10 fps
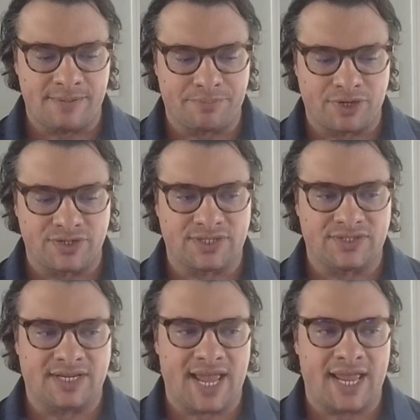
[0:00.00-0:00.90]
person,
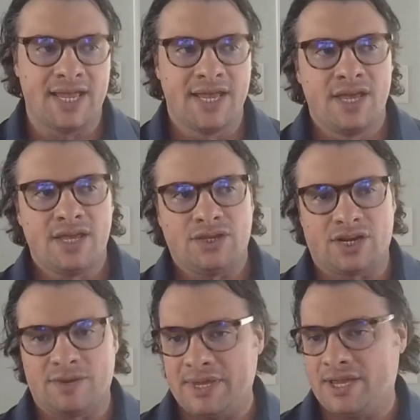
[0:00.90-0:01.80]
said, "Hey, you're
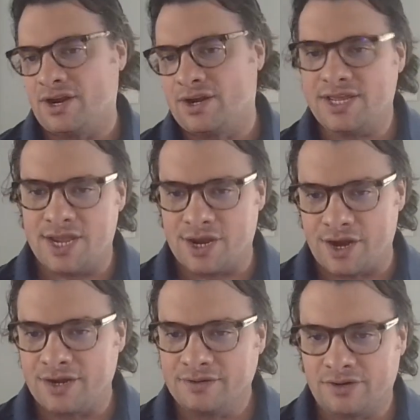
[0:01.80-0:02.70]
going to be here in a
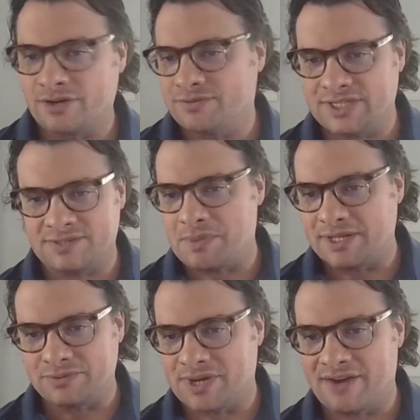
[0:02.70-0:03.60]
year or 6
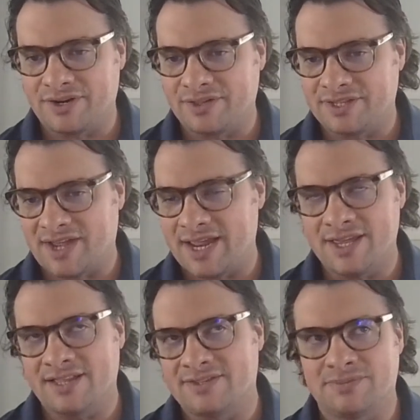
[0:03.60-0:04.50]
months, whatever." At the time, he
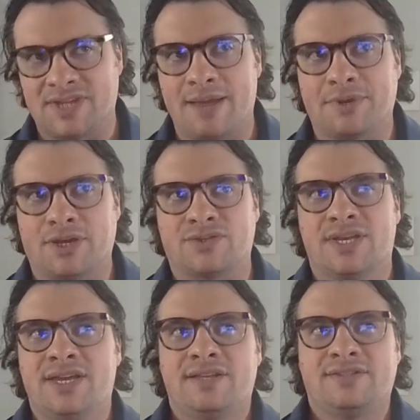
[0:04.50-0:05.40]
had some time. He goes,
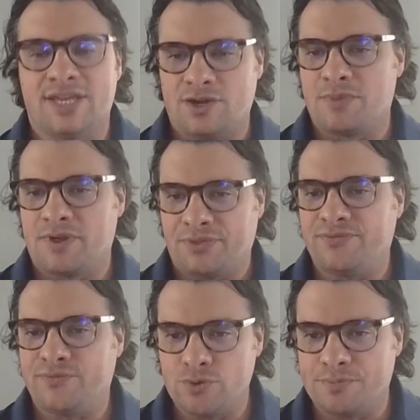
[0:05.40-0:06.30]
"Take your monthly
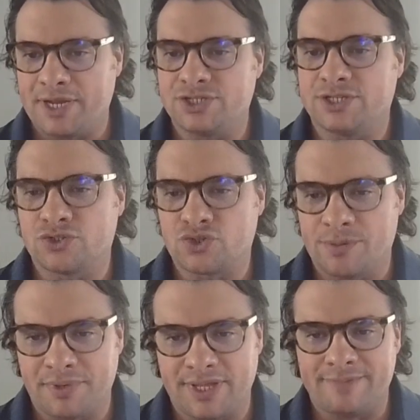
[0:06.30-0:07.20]
food budget and
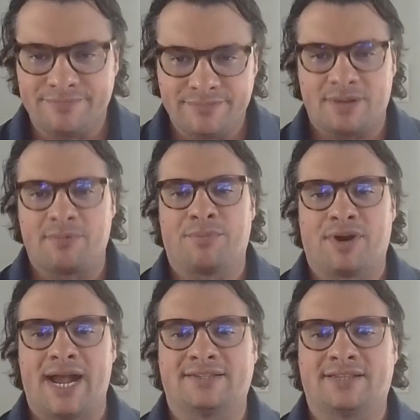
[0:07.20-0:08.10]
triple it." I remember
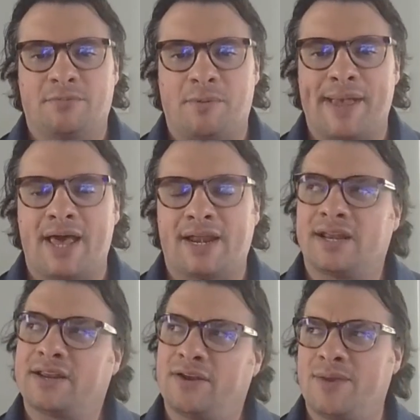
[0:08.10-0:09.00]
asking him about it,
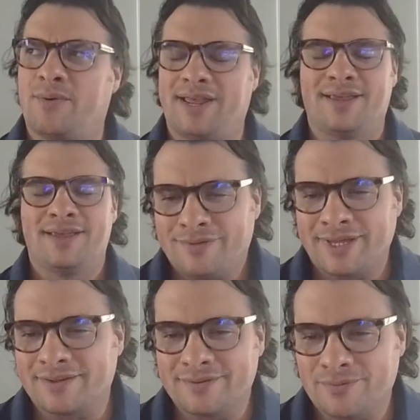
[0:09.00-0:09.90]
like, "Hey, what?
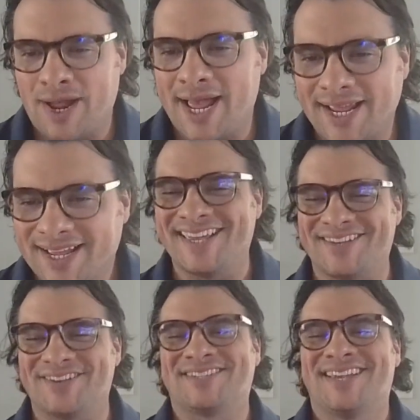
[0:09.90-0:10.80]
Like, why?" He
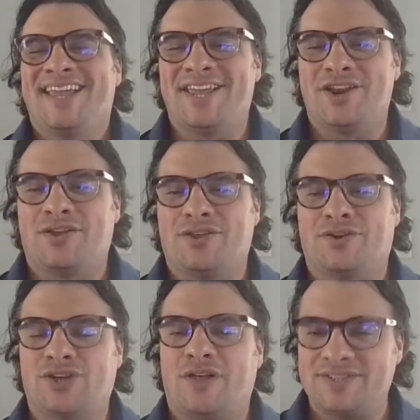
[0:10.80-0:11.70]
goes, "Hey,
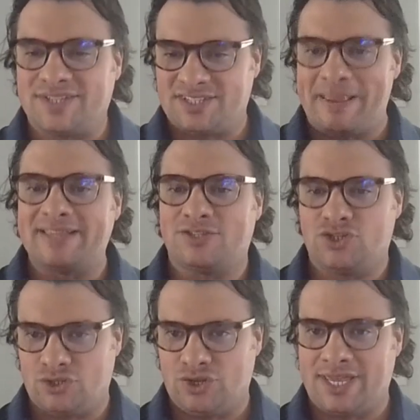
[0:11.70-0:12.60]
there's all these expenses
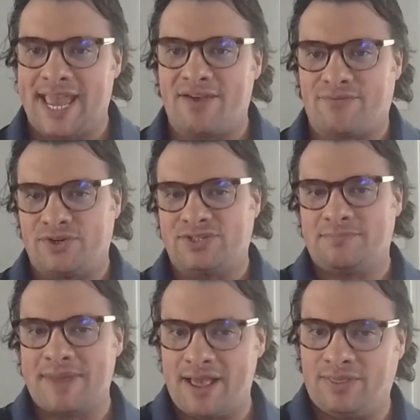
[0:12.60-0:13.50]
you're looking at, first
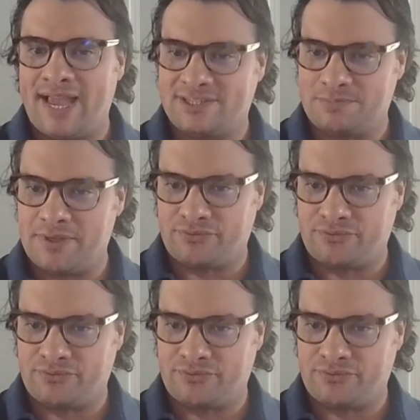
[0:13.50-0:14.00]
and last month